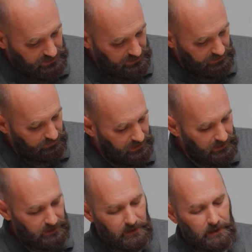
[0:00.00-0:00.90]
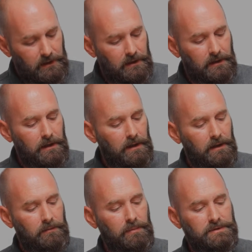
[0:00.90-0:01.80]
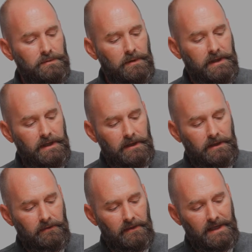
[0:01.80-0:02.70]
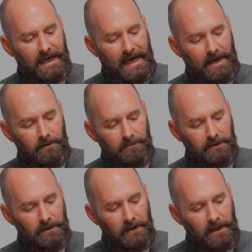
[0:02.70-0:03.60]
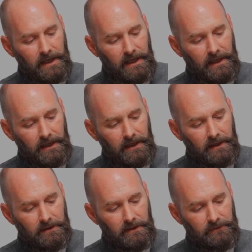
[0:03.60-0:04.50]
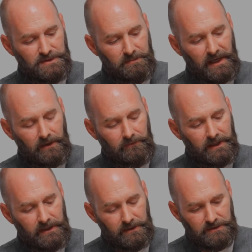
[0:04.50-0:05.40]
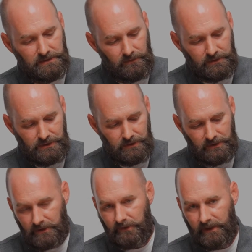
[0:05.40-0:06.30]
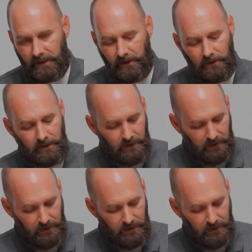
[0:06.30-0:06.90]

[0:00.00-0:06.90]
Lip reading: could be between the cap and the spout right here. So what you can do there